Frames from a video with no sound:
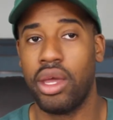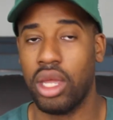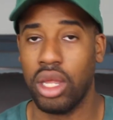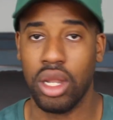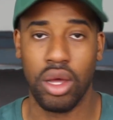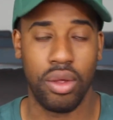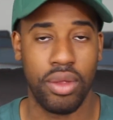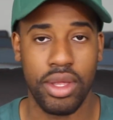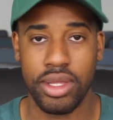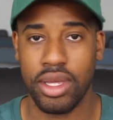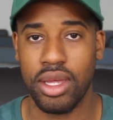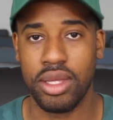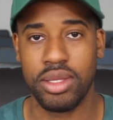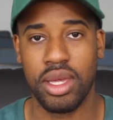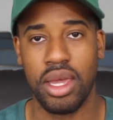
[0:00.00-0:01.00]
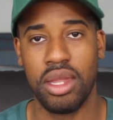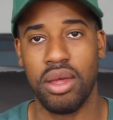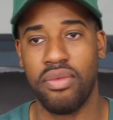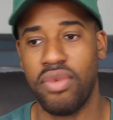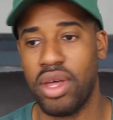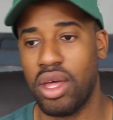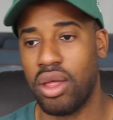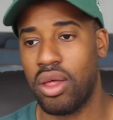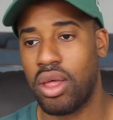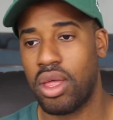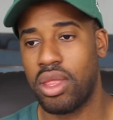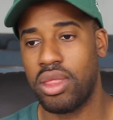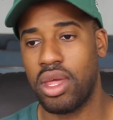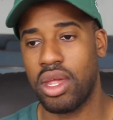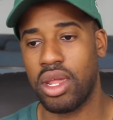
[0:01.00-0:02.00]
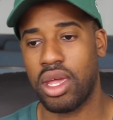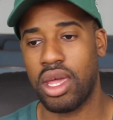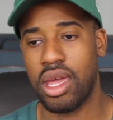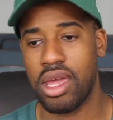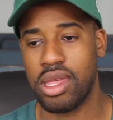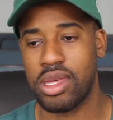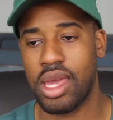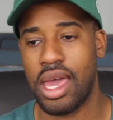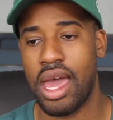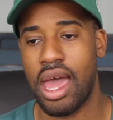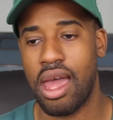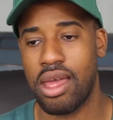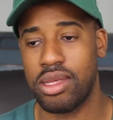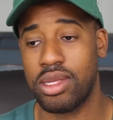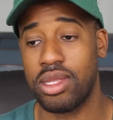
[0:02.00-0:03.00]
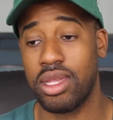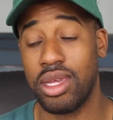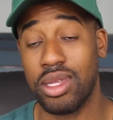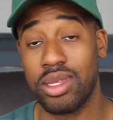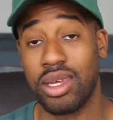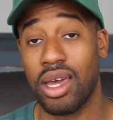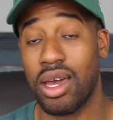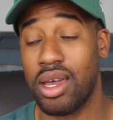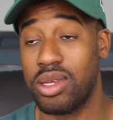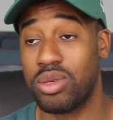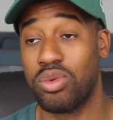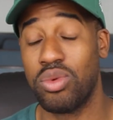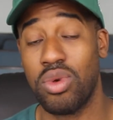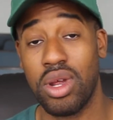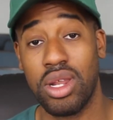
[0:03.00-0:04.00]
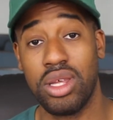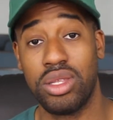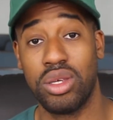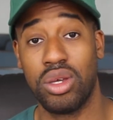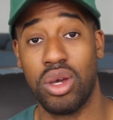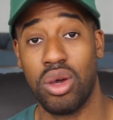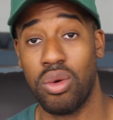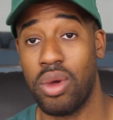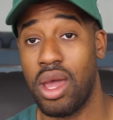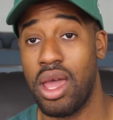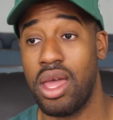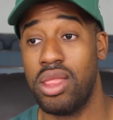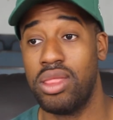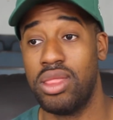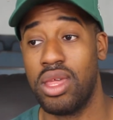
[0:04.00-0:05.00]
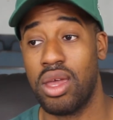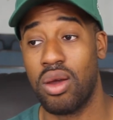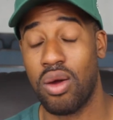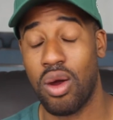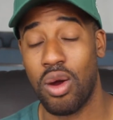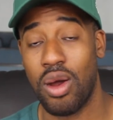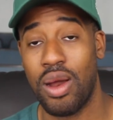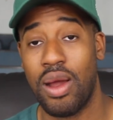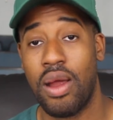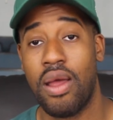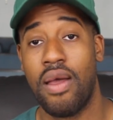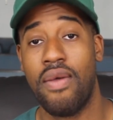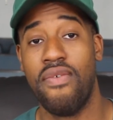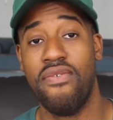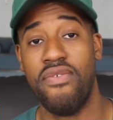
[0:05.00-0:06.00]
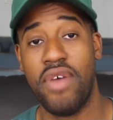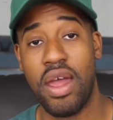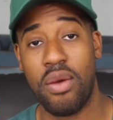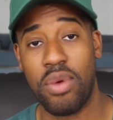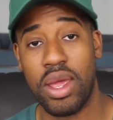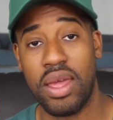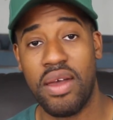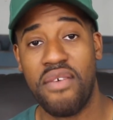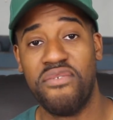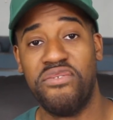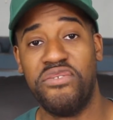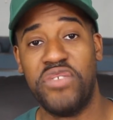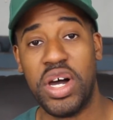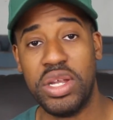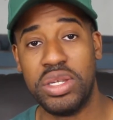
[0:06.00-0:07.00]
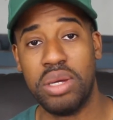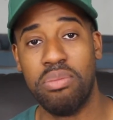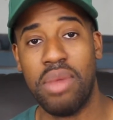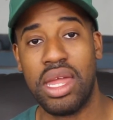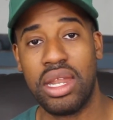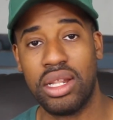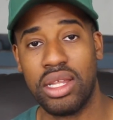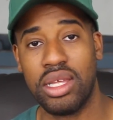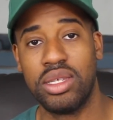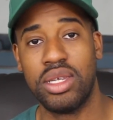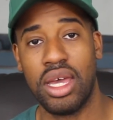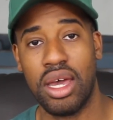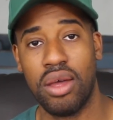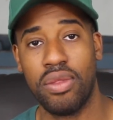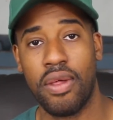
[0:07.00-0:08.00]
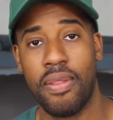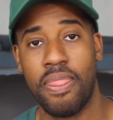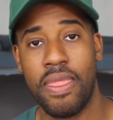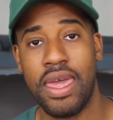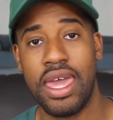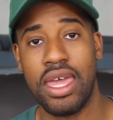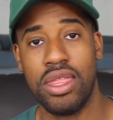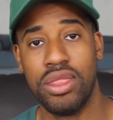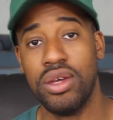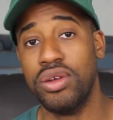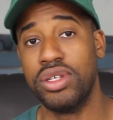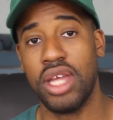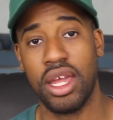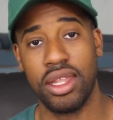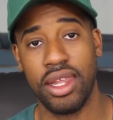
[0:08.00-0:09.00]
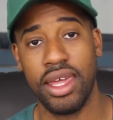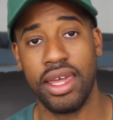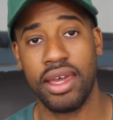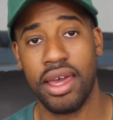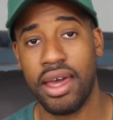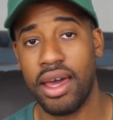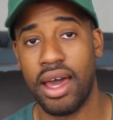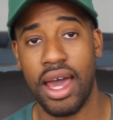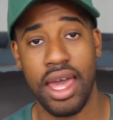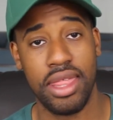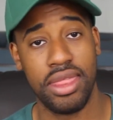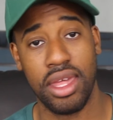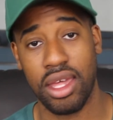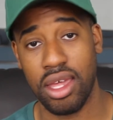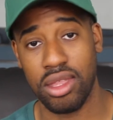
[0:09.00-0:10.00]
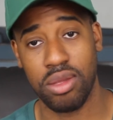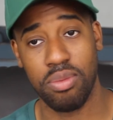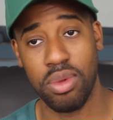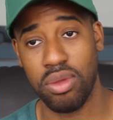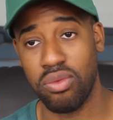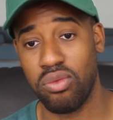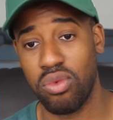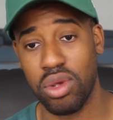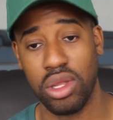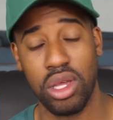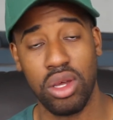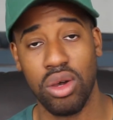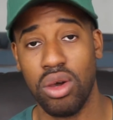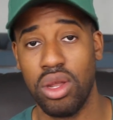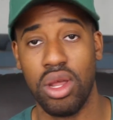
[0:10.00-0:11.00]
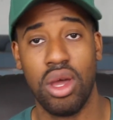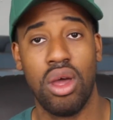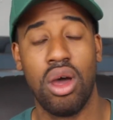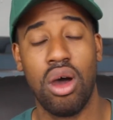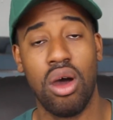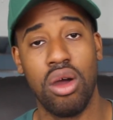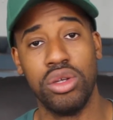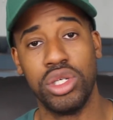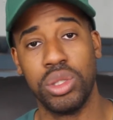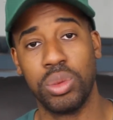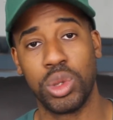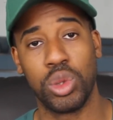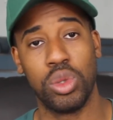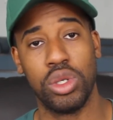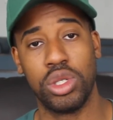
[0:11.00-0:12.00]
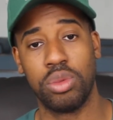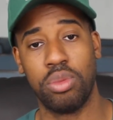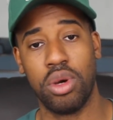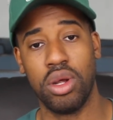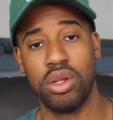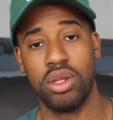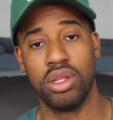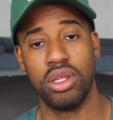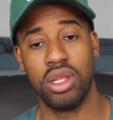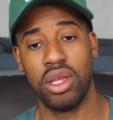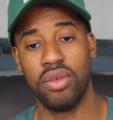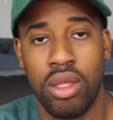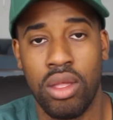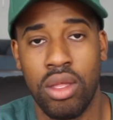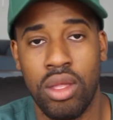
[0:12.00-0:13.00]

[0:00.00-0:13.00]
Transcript: You know, it's the NFL that he has these guys ready to go, and they are very fundamentally sound in their technique. I think it's been really good on Jim Schwartz's part on the defense.